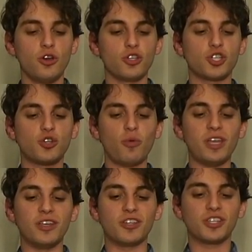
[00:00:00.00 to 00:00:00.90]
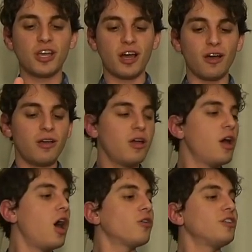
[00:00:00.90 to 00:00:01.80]
Sweetness.
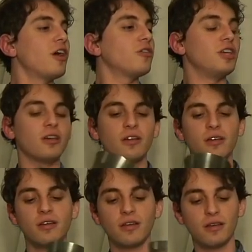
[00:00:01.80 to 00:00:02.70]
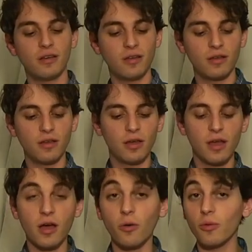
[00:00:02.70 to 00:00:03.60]
Okie dokie.
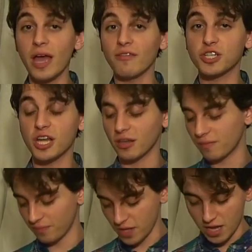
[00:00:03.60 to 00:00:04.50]
We have it shaken.